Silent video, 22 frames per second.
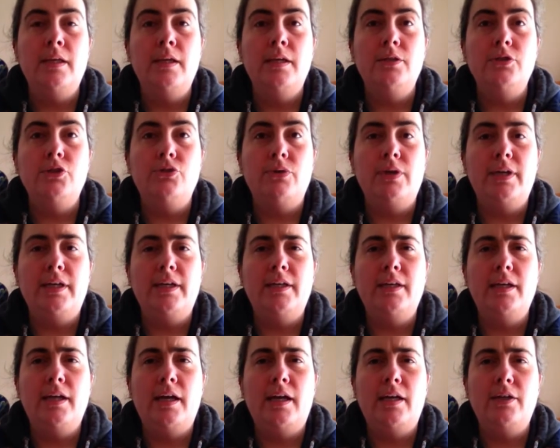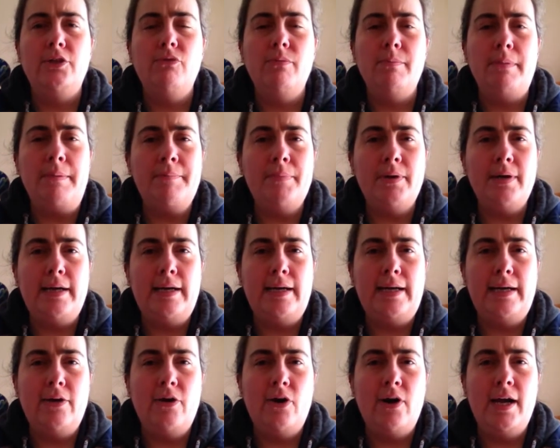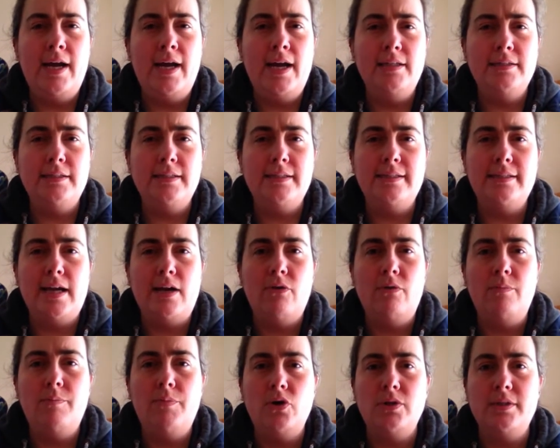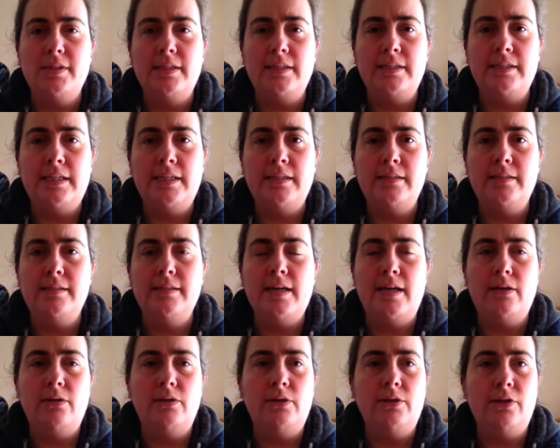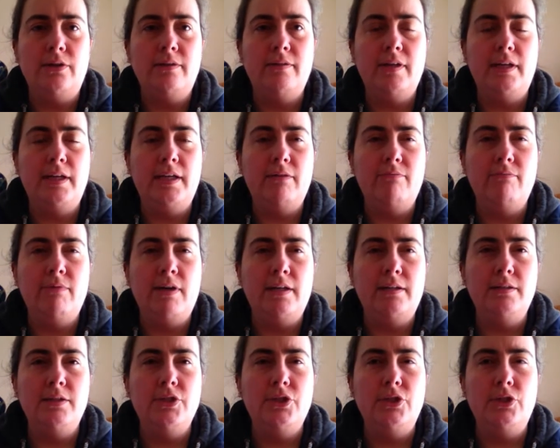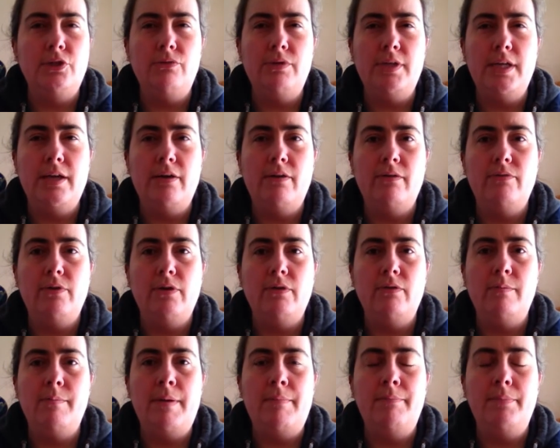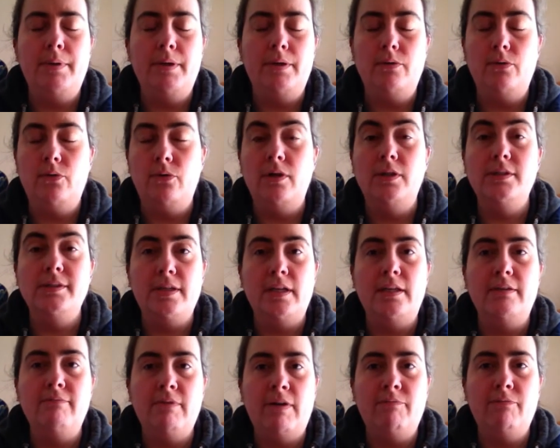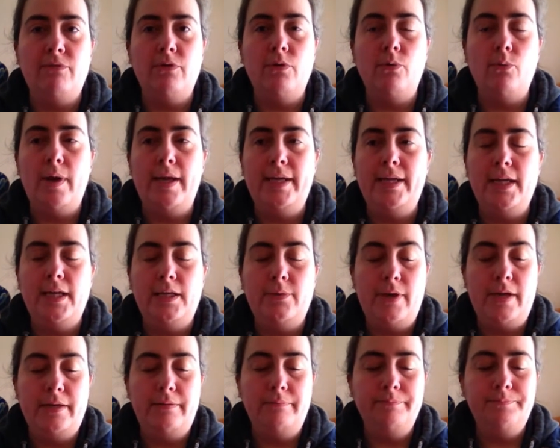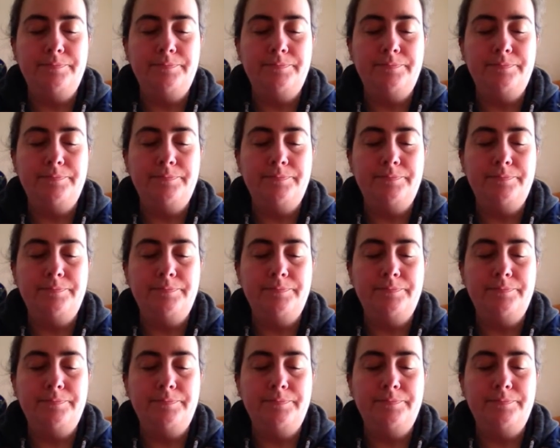during, you remember how I had a sale, Boxing Day sale, and I think it ran to New Year if I remember, or it certainly ran for a week anyway.